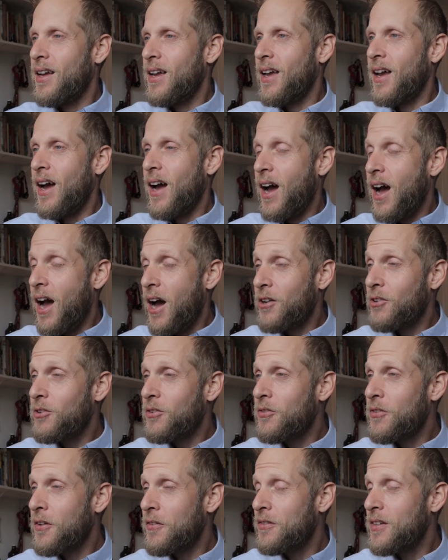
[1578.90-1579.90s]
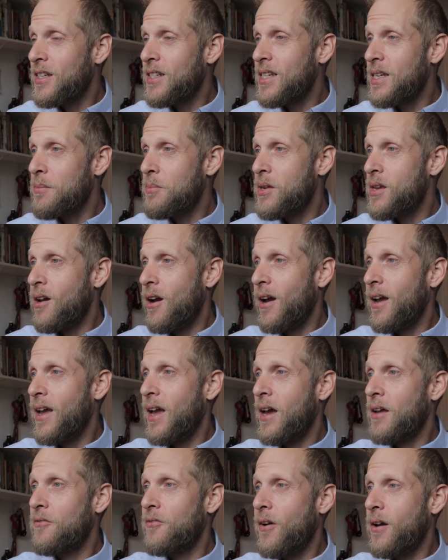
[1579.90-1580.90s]
150 dpi
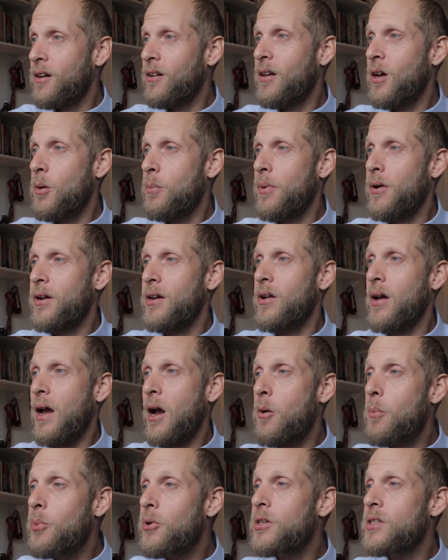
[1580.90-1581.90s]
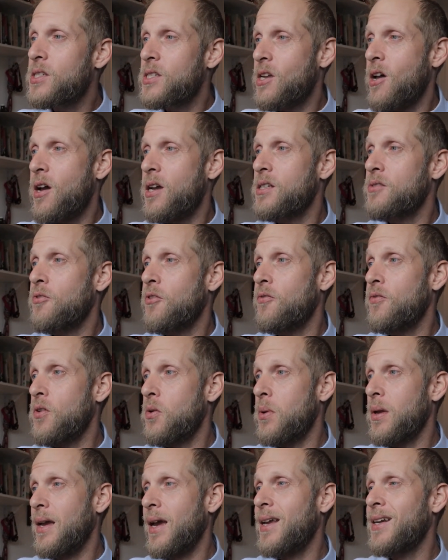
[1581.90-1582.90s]
at final output size for
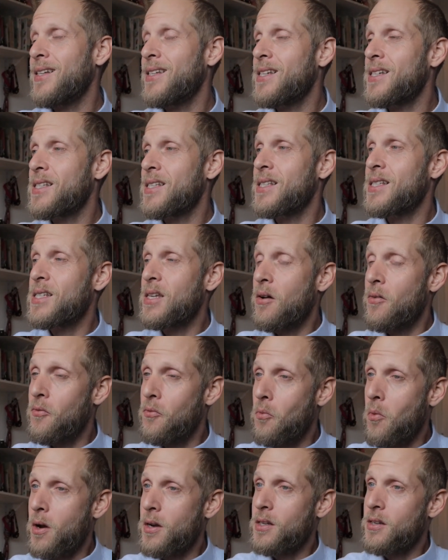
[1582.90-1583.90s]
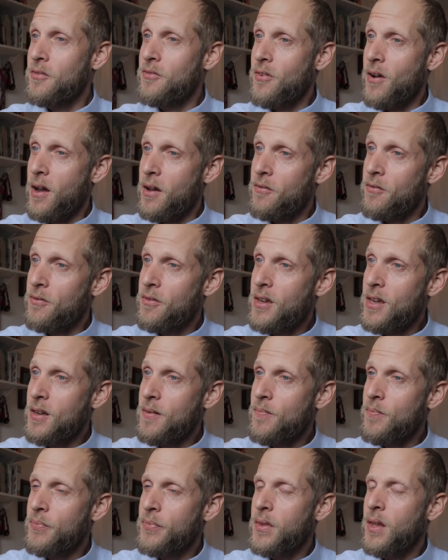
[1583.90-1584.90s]
viewing at a distance of 1 to 5
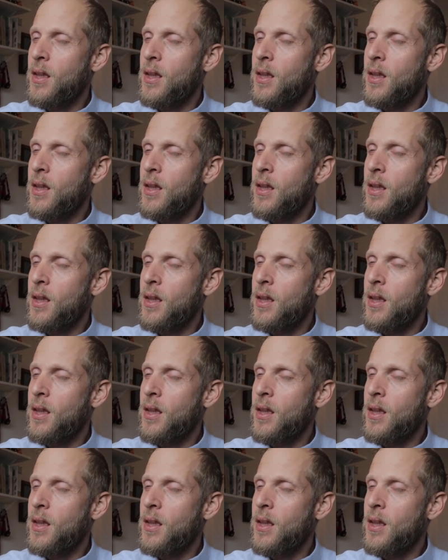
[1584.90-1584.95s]
feet,